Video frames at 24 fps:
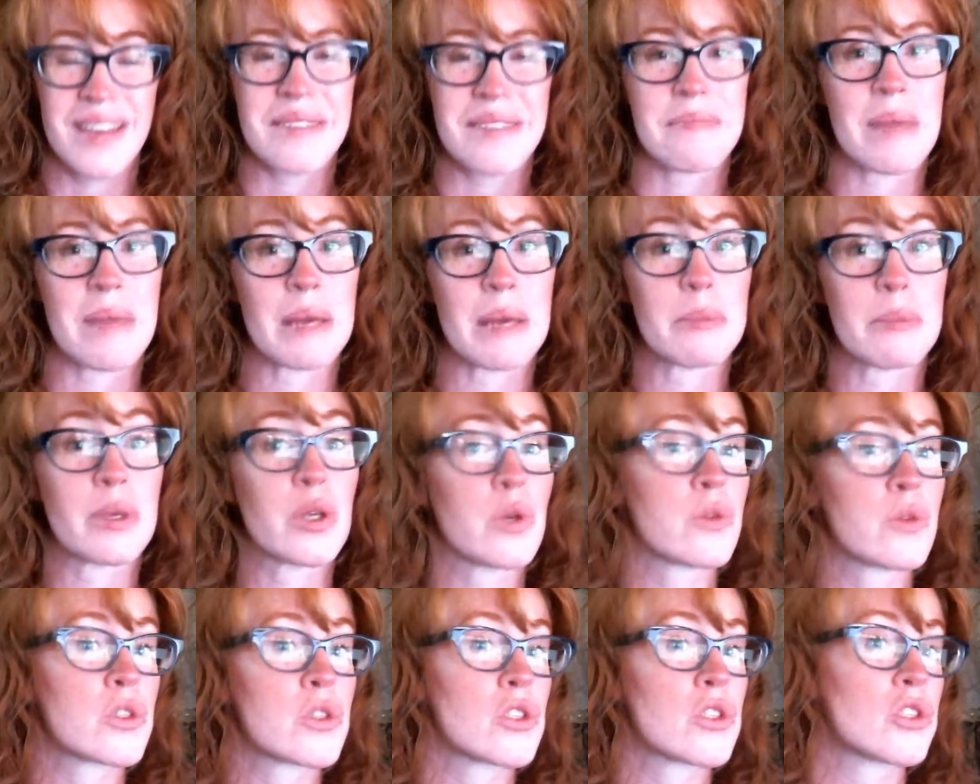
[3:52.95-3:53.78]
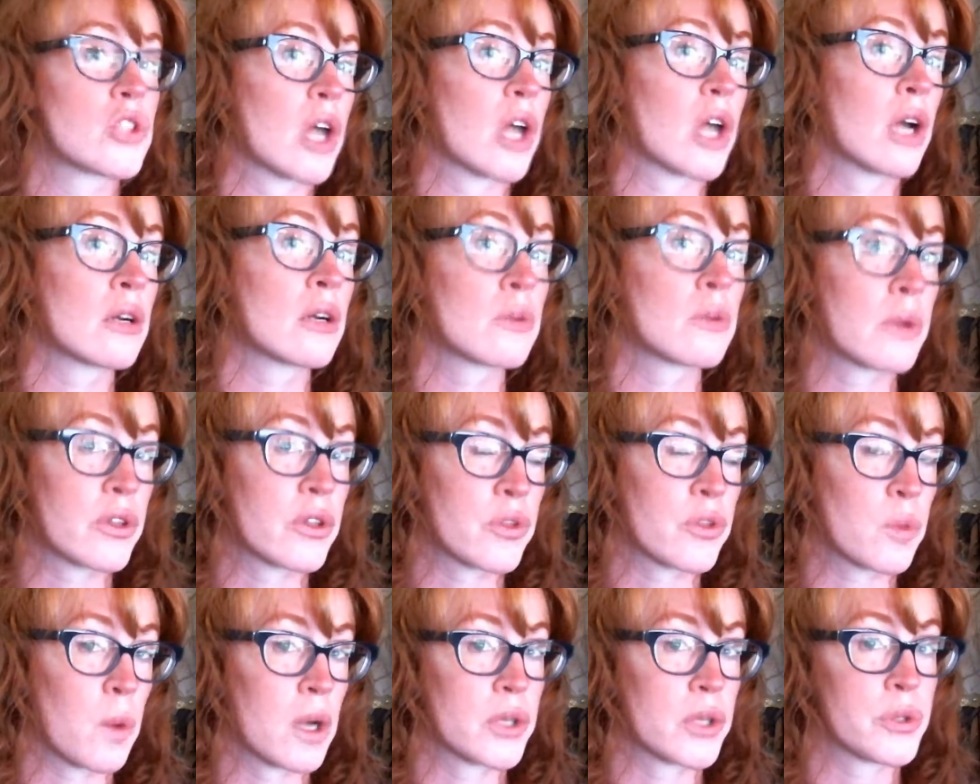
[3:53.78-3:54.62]
Maybe you start with
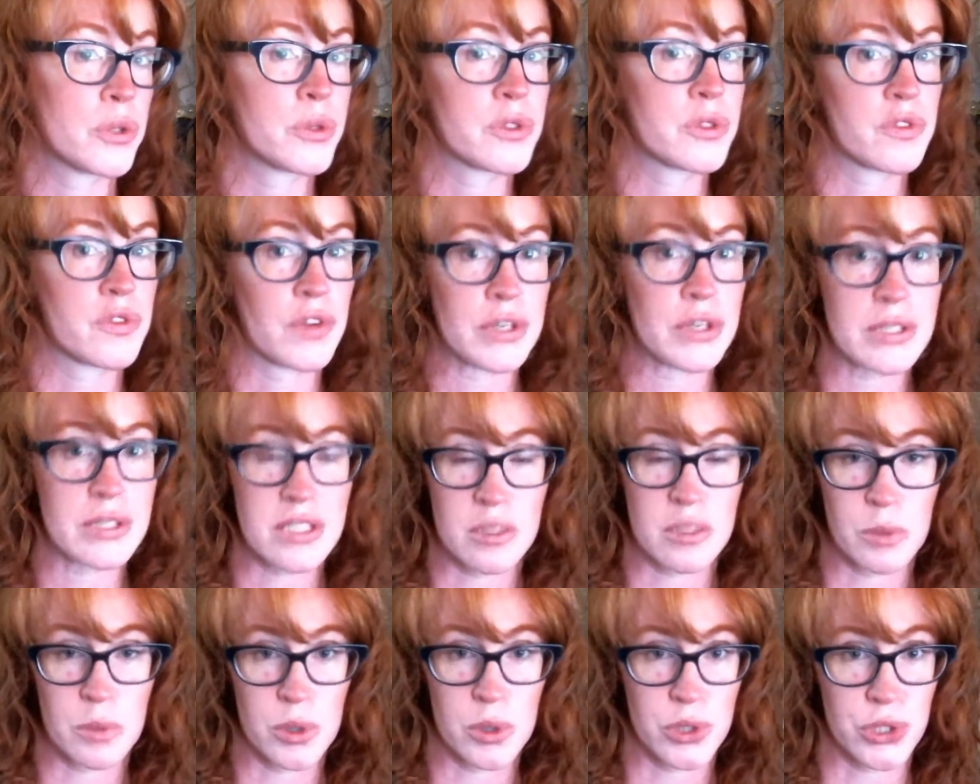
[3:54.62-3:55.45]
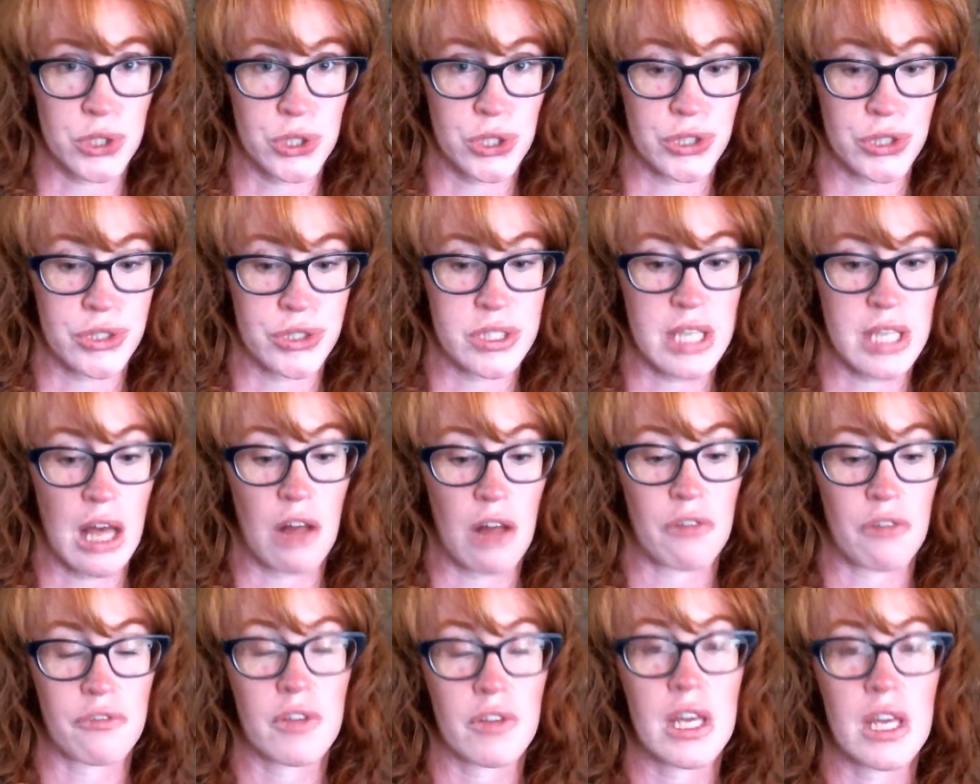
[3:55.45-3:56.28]
one who's very similar to
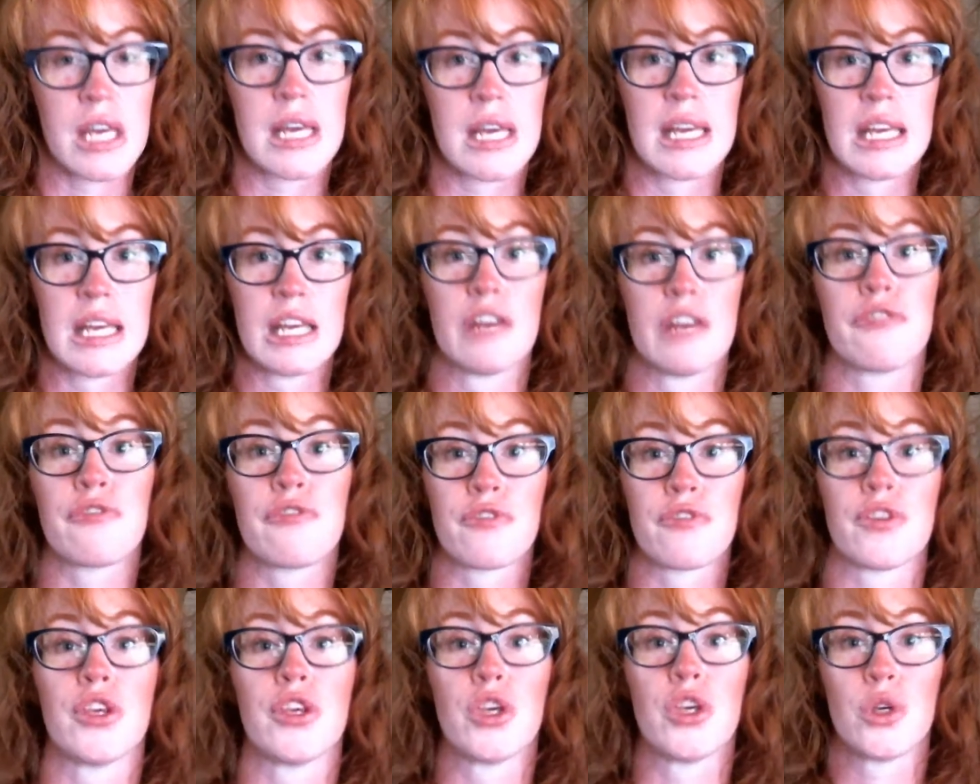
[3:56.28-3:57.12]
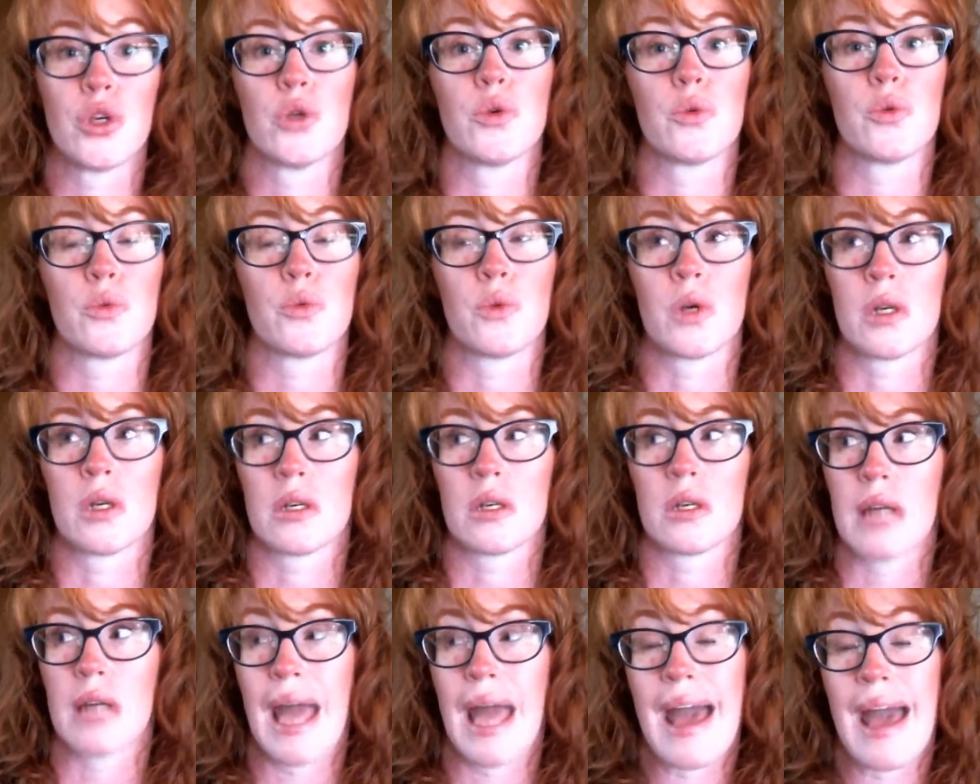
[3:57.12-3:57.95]
yourself if you
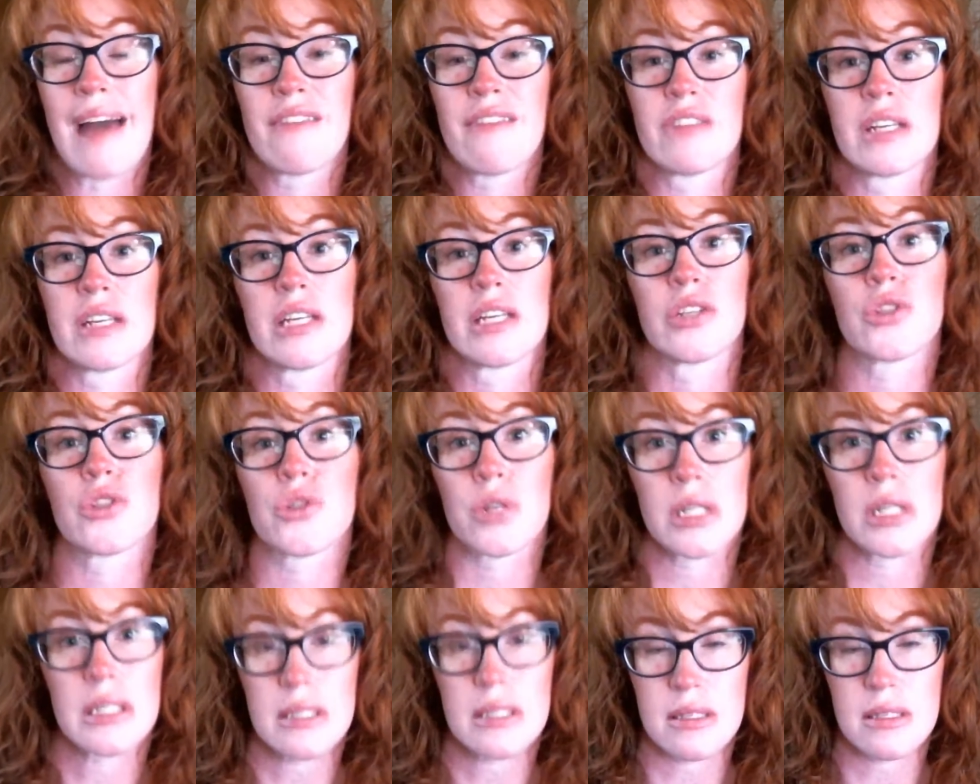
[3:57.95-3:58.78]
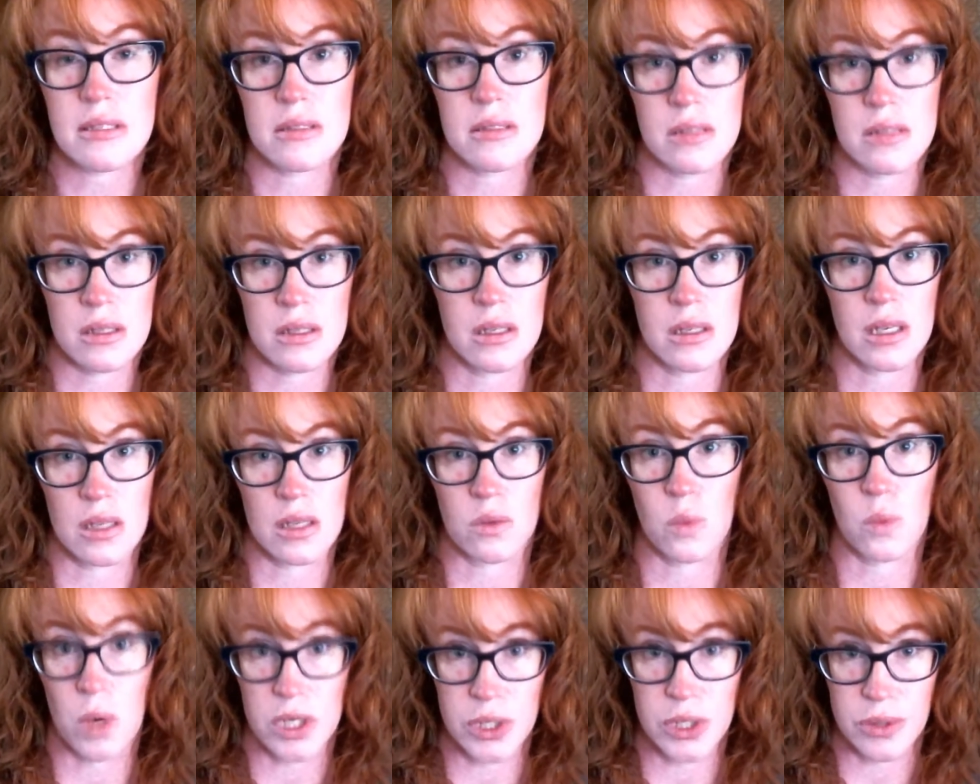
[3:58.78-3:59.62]
have an interest
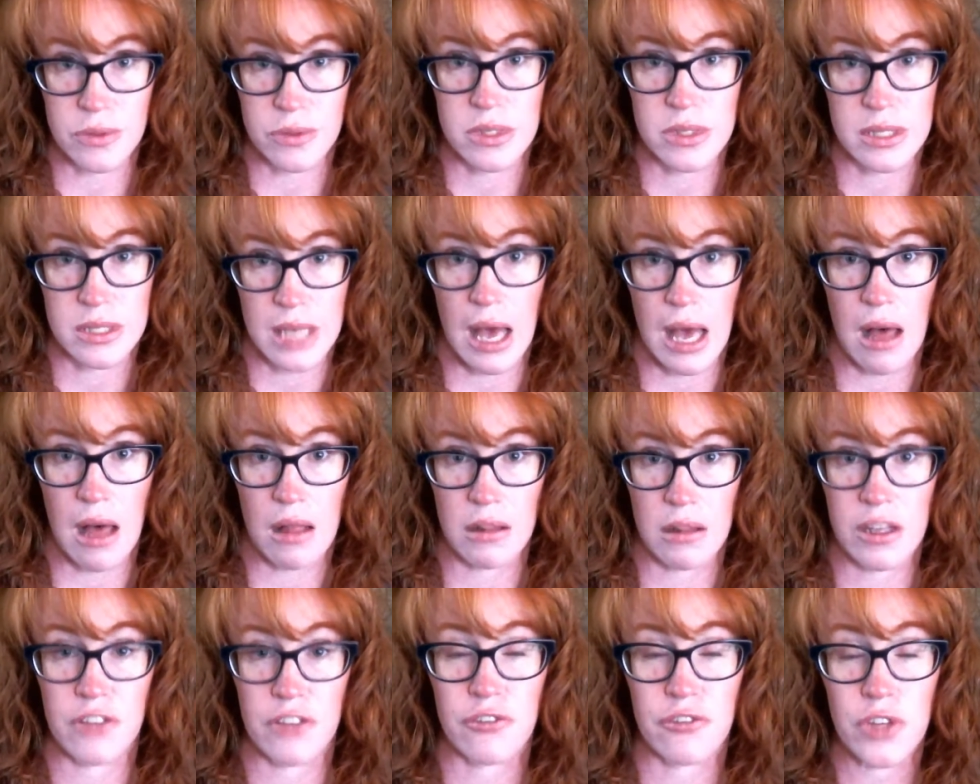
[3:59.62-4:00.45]
in what you sell. If